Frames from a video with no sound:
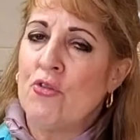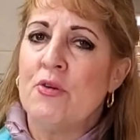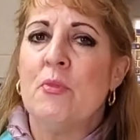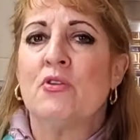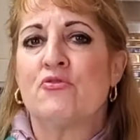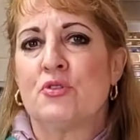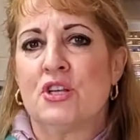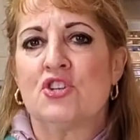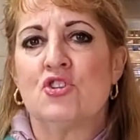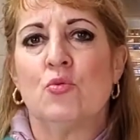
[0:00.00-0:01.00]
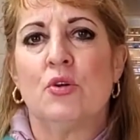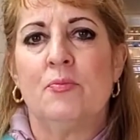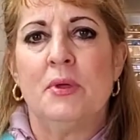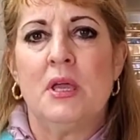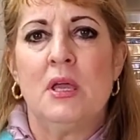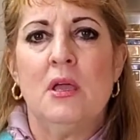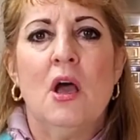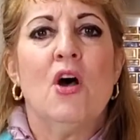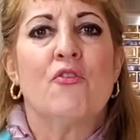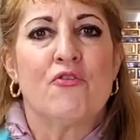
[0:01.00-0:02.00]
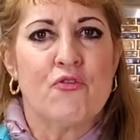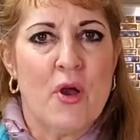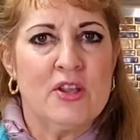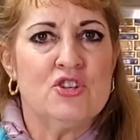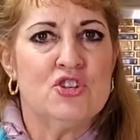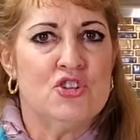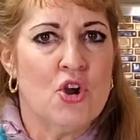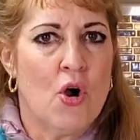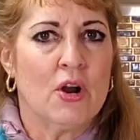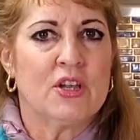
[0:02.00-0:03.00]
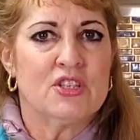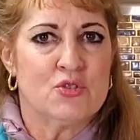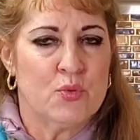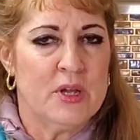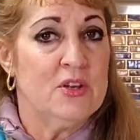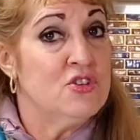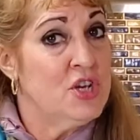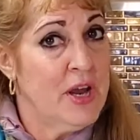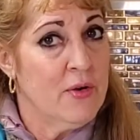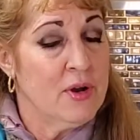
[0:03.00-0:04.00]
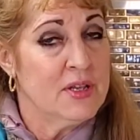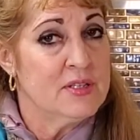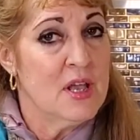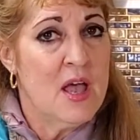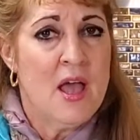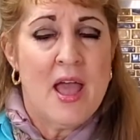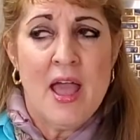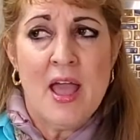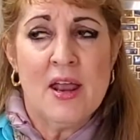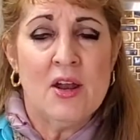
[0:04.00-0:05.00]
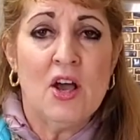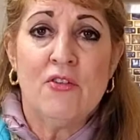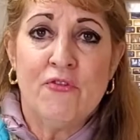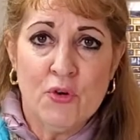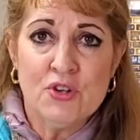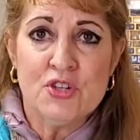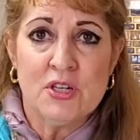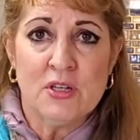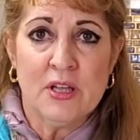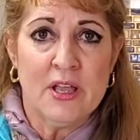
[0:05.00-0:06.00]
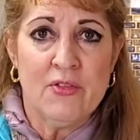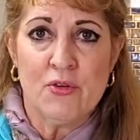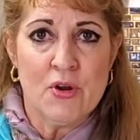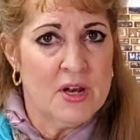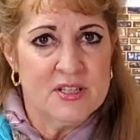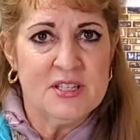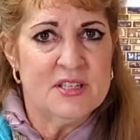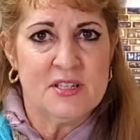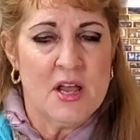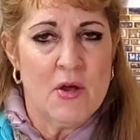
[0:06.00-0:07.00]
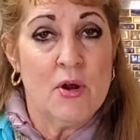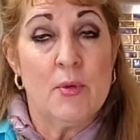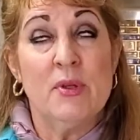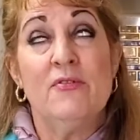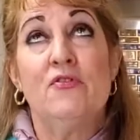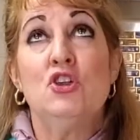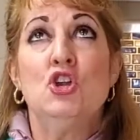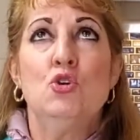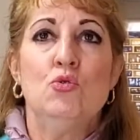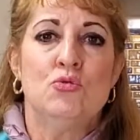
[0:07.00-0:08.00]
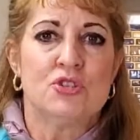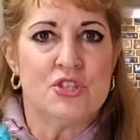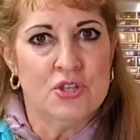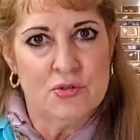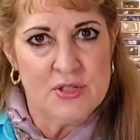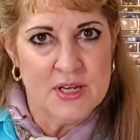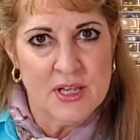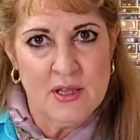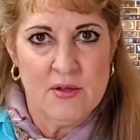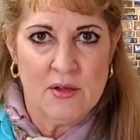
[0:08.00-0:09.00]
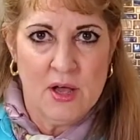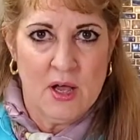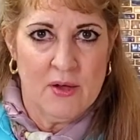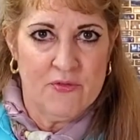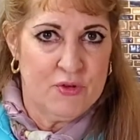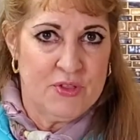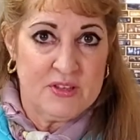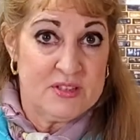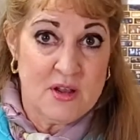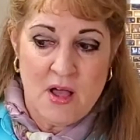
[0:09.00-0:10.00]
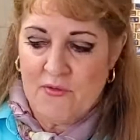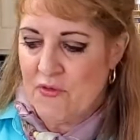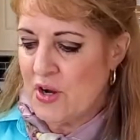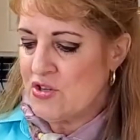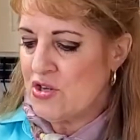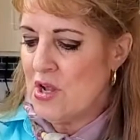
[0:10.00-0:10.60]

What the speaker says: the most traditional would be fresh, dark, sweet cherries. And unfortunately they're not in season now, and I refuse to use any fruit that's not fresh.